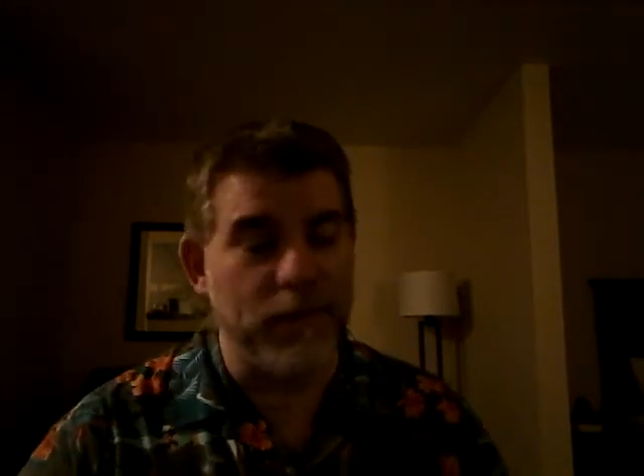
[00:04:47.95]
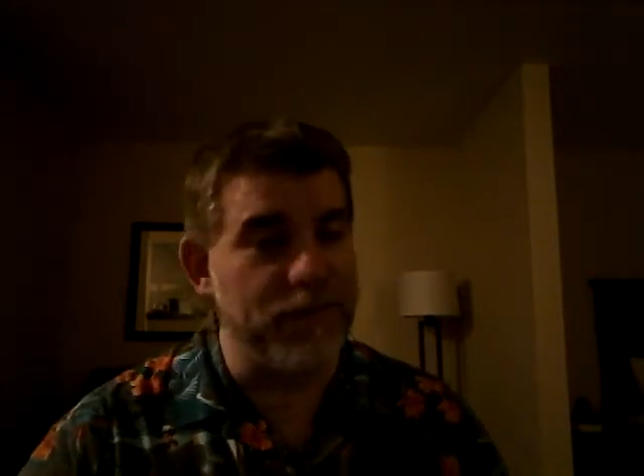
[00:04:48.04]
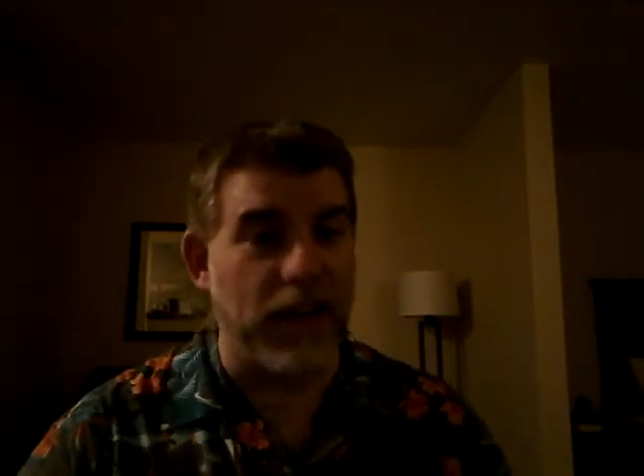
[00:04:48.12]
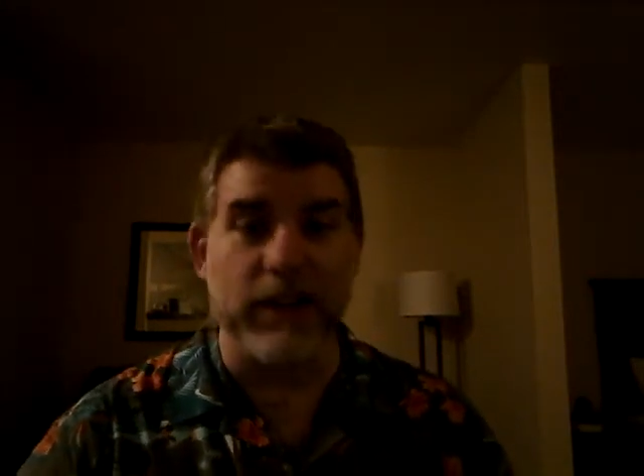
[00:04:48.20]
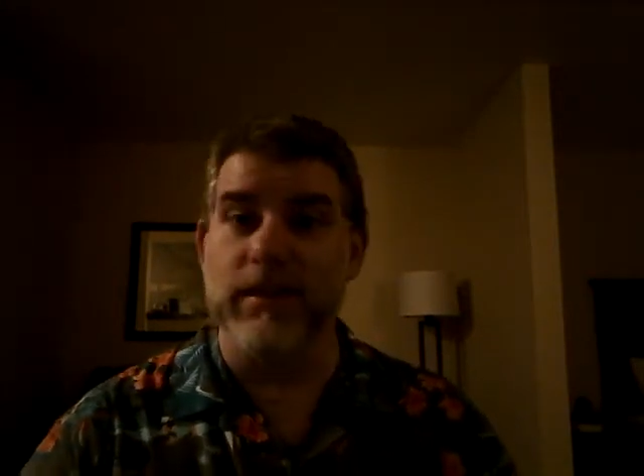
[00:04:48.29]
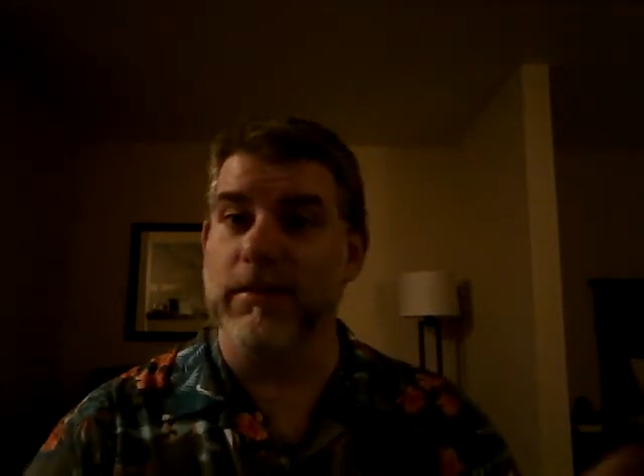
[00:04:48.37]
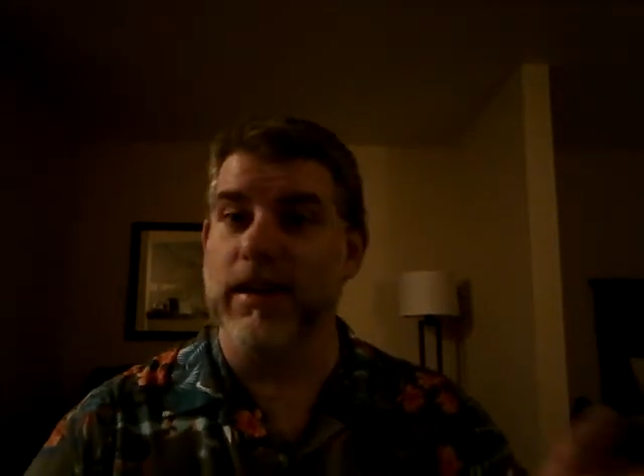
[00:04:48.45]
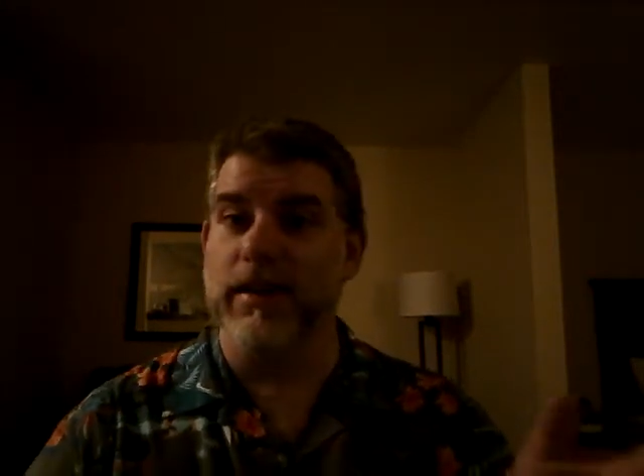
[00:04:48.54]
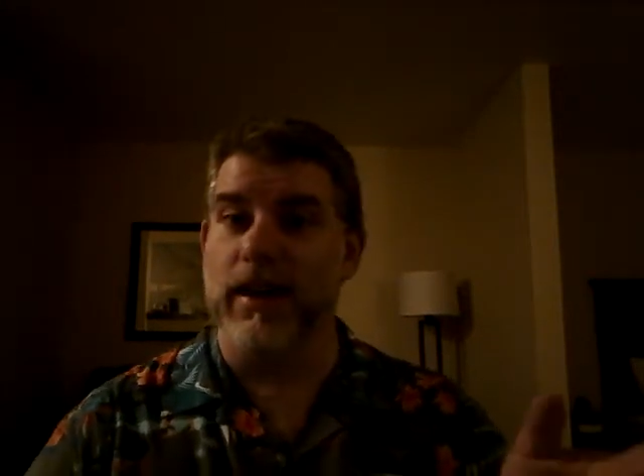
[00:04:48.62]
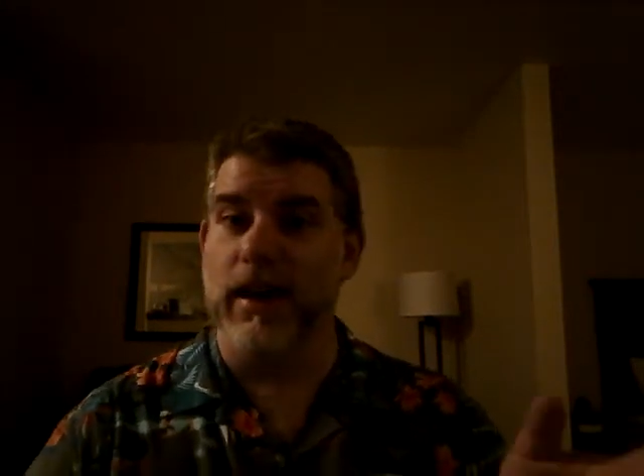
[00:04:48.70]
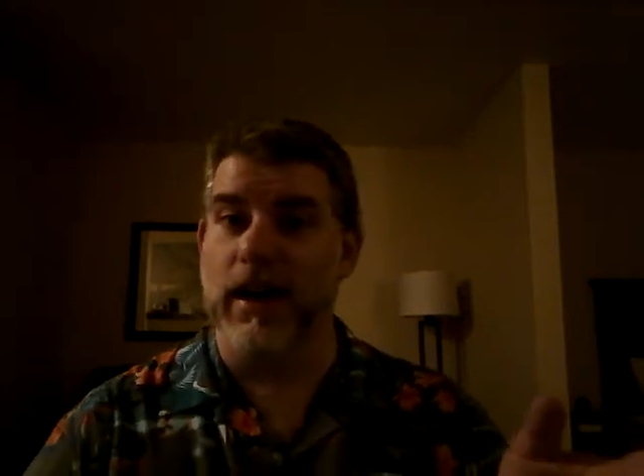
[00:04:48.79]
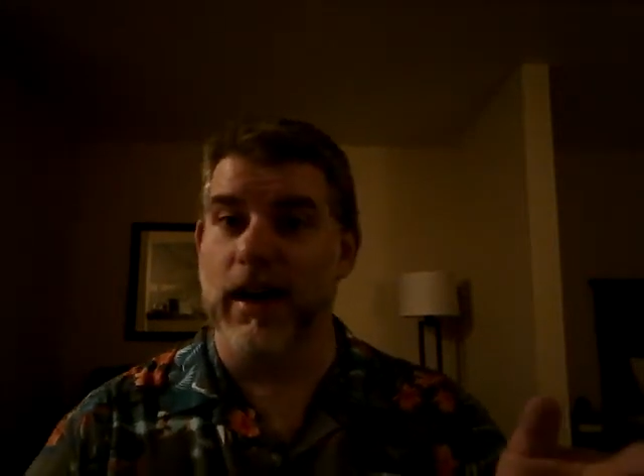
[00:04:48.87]
got to
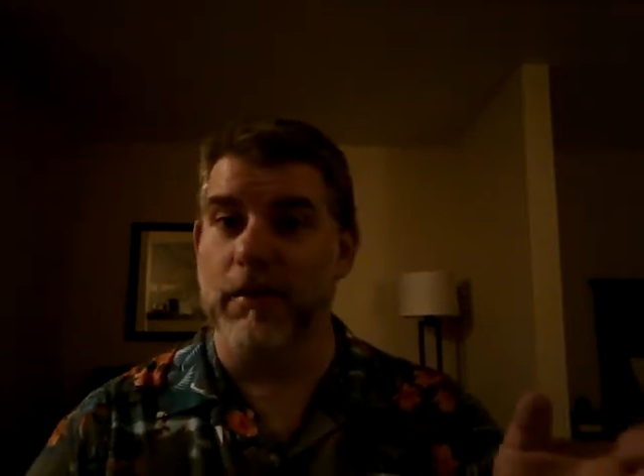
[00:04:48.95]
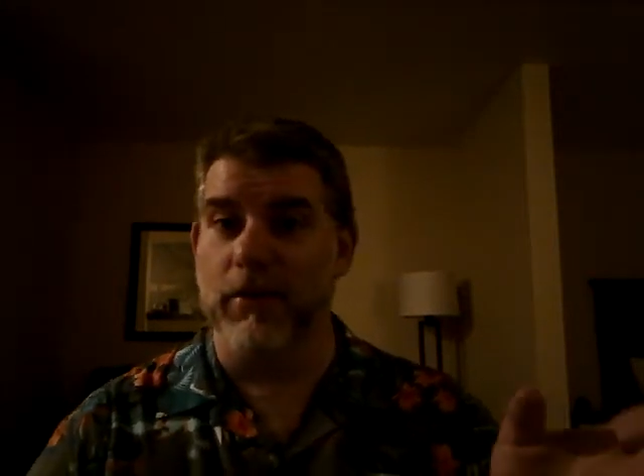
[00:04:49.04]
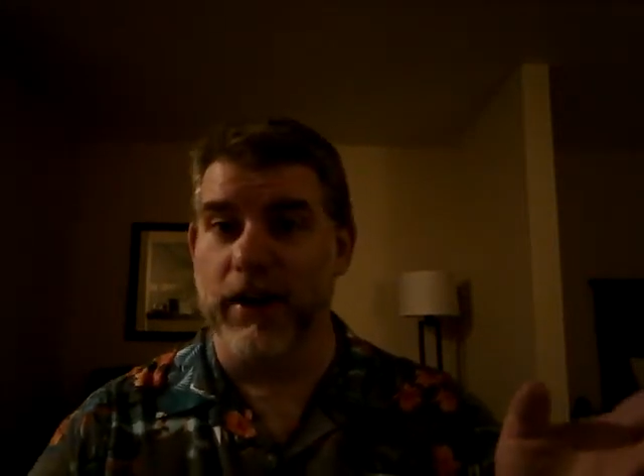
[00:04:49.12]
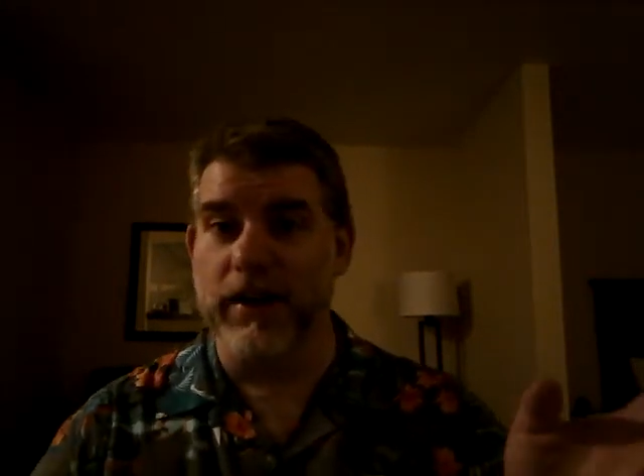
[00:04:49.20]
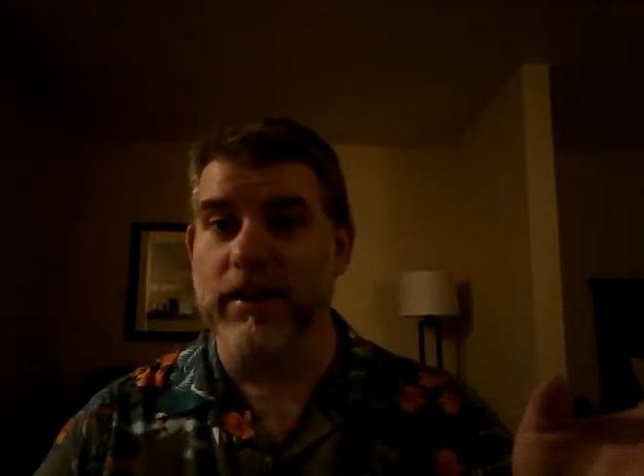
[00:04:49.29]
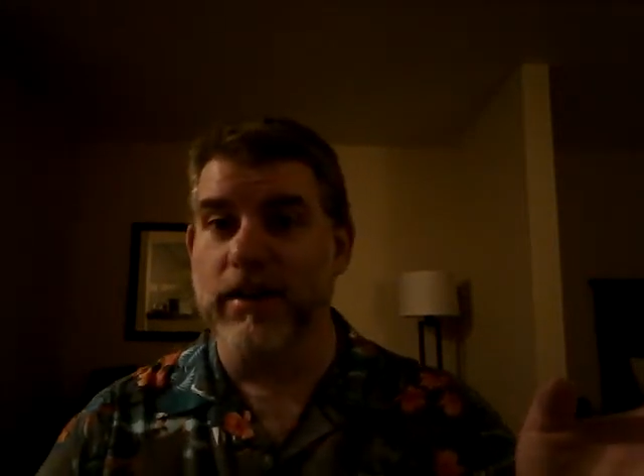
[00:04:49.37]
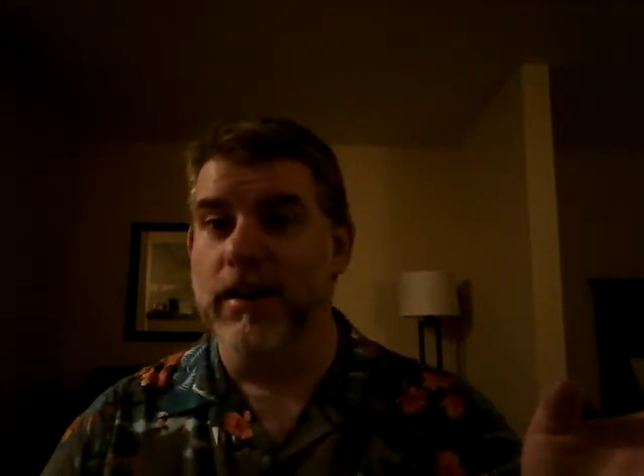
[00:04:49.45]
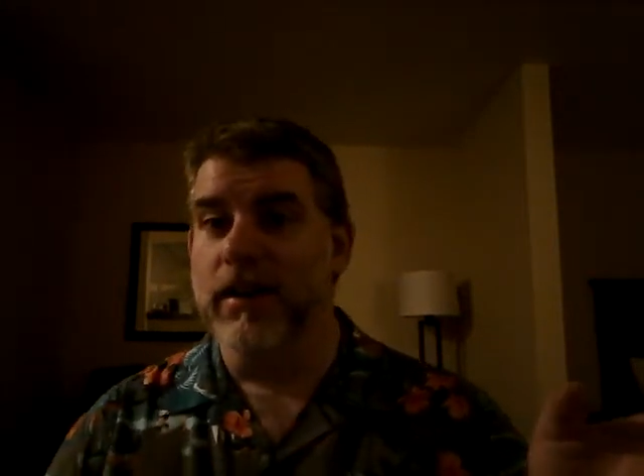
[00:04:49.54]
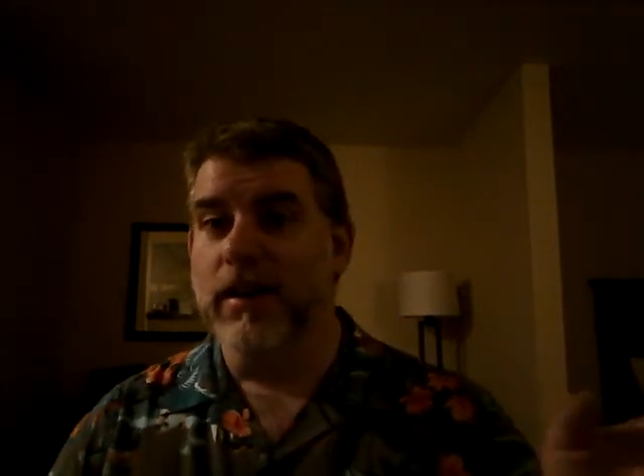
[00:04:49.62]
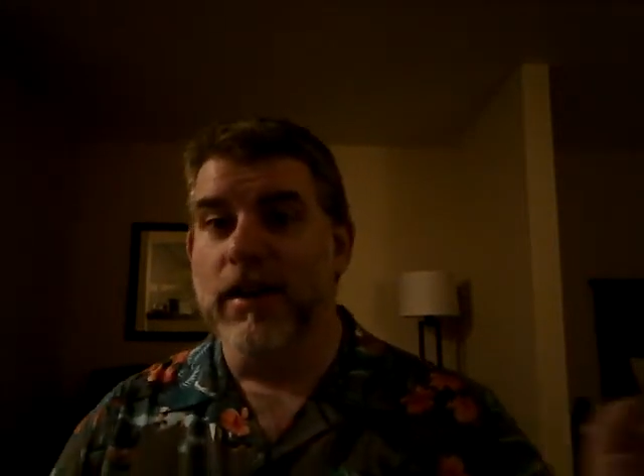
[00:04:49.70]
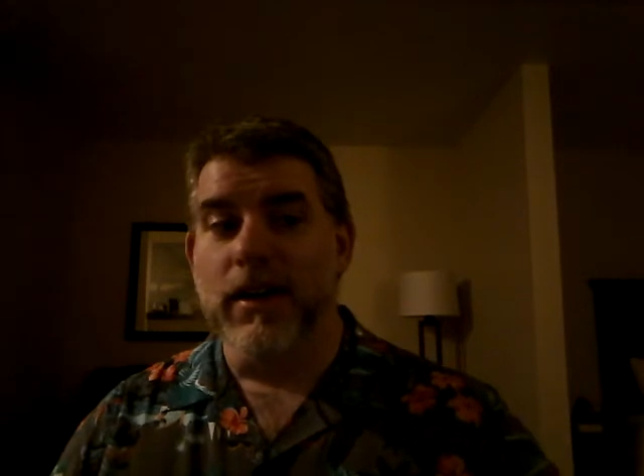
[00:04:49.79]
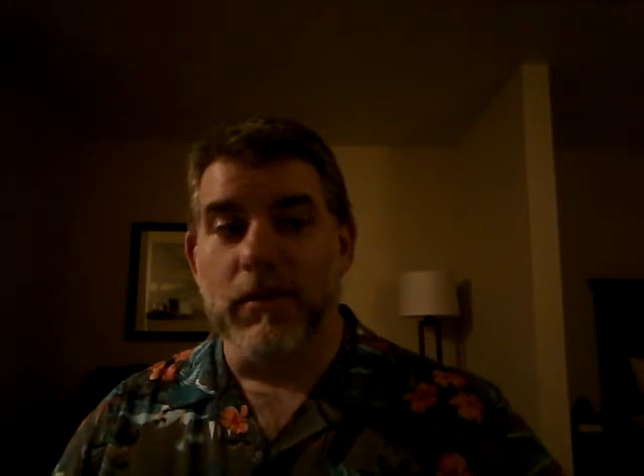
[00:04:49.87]
meet
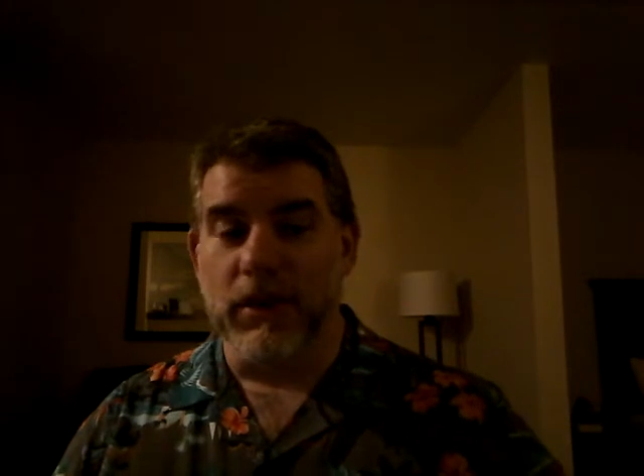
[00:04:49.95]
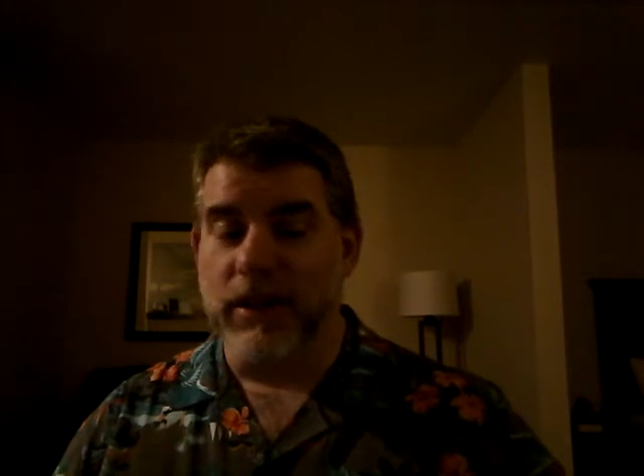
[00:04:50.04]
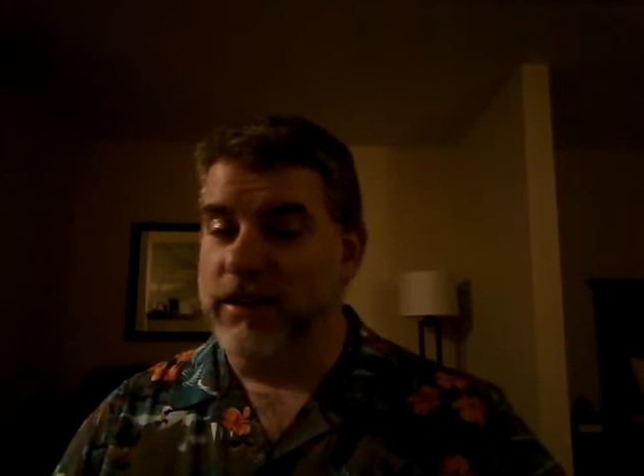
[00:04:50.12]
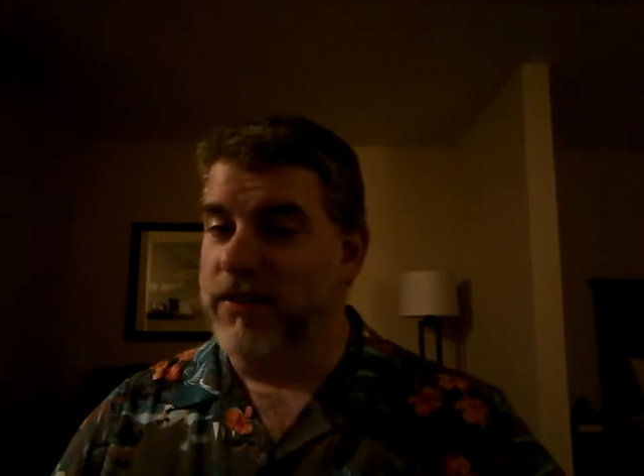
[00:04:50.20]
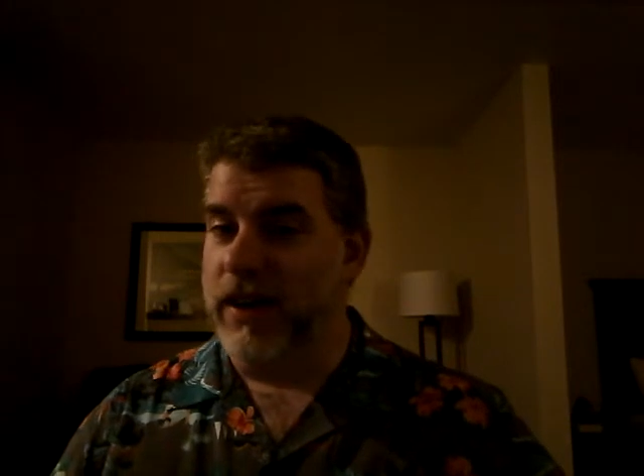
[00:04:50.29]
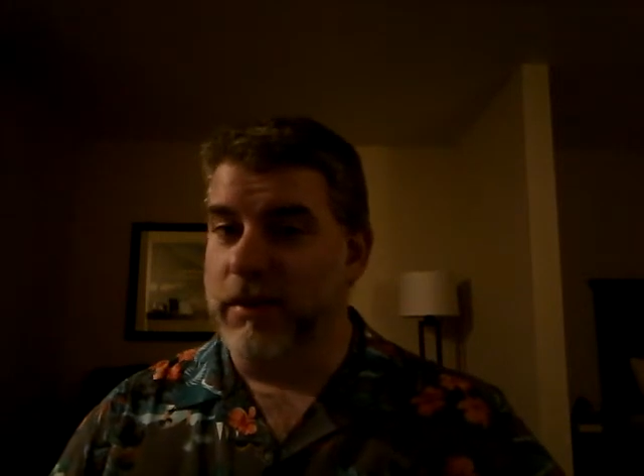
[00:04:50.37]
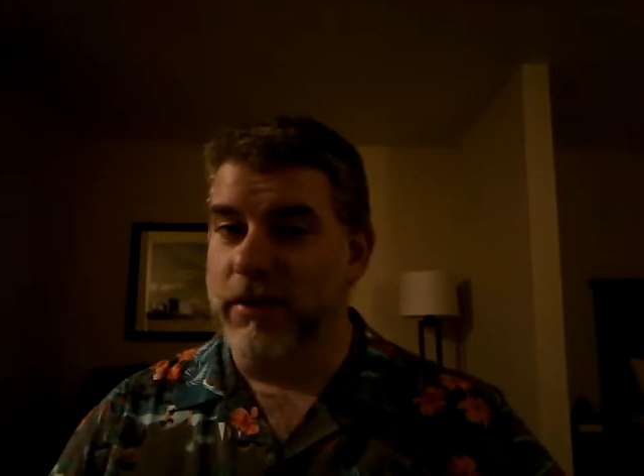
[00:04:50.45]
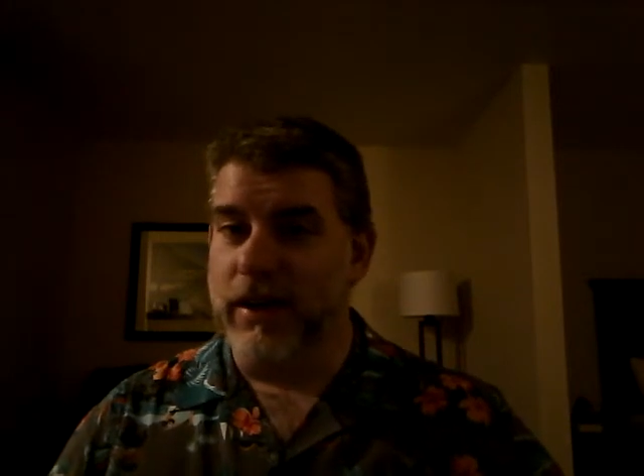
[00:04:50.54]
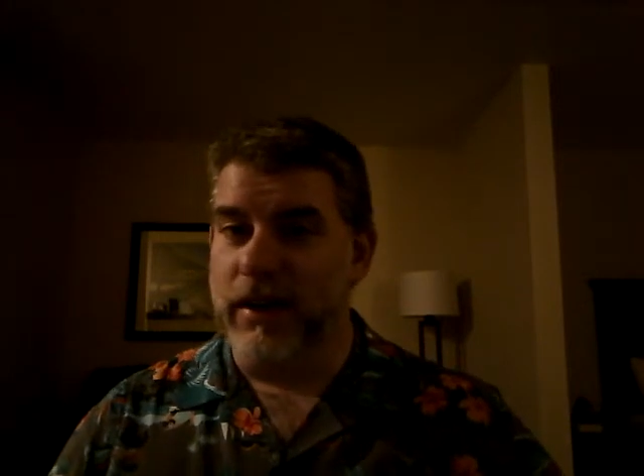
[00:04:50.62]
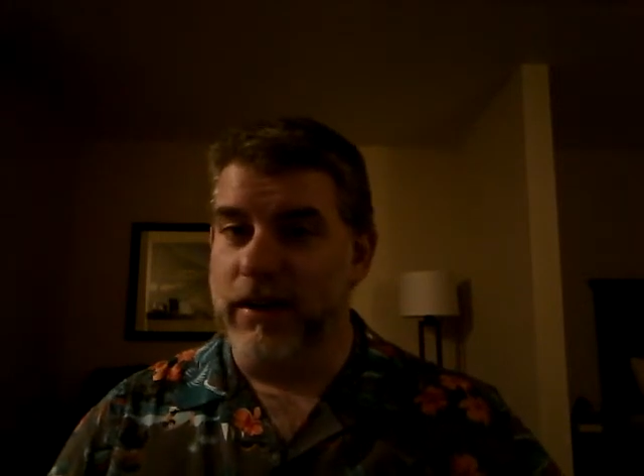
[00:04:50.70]
Brett's family,